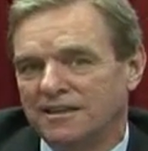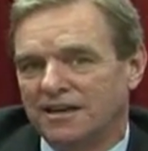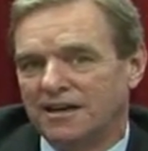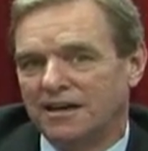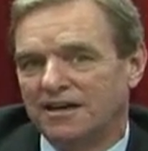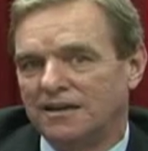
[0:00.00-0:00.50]

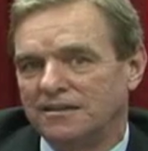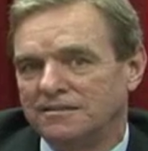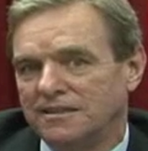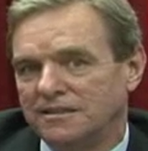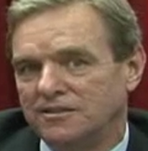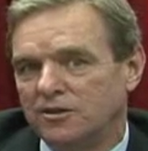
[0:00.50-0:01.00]

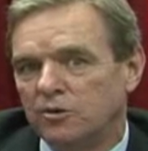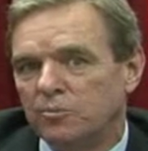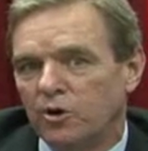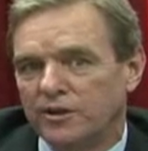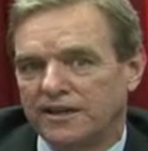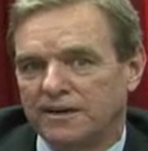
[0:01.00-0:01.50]
in no
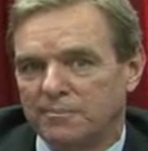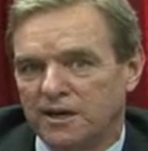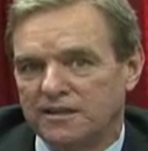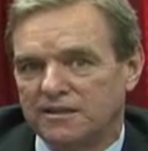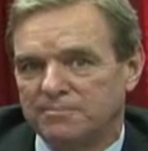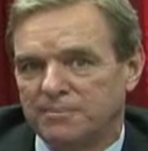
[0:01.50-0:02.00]
more than a
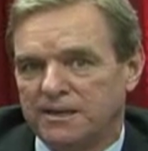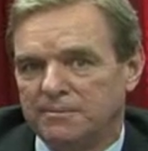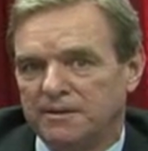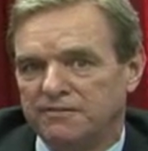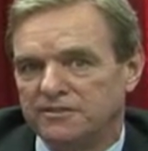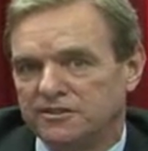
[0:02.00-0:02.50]
month, maybe
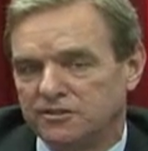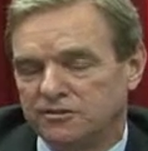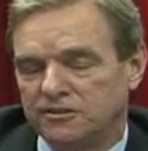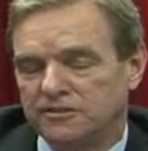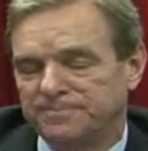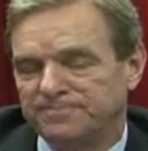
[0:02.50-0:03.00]
even
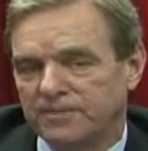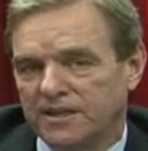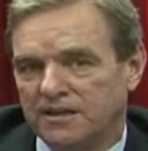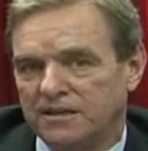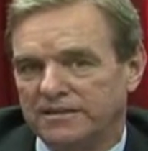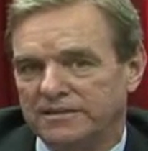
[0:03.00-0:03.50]
sooner,
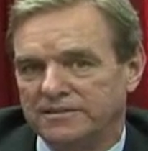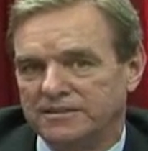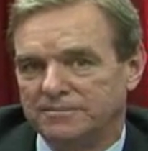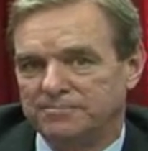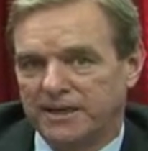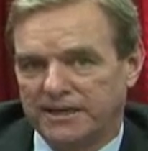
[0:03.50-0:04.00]

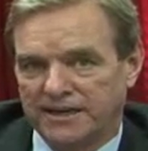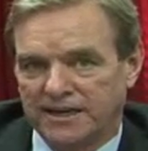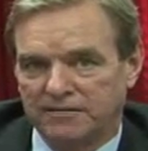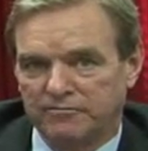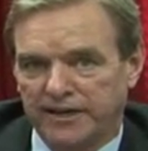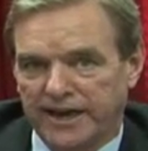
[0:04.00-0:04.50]
depending
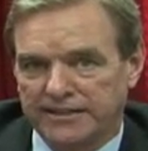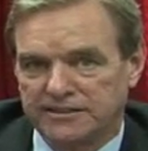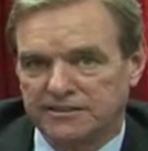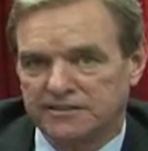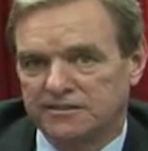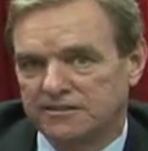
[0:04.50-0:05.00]
on
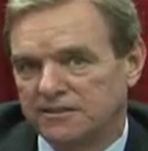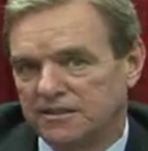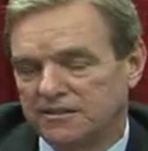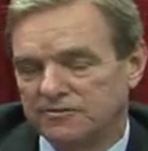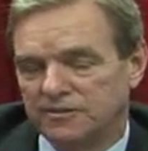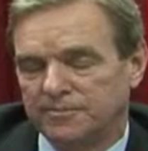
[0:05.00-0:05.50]
reactions
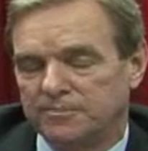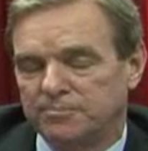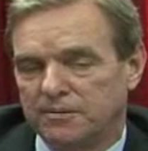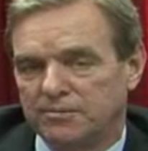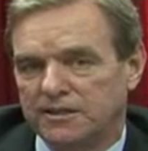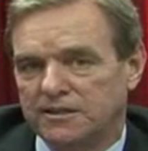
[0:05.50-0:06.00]
from the
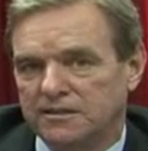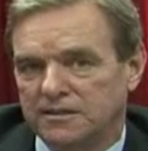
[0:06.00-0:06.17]
public.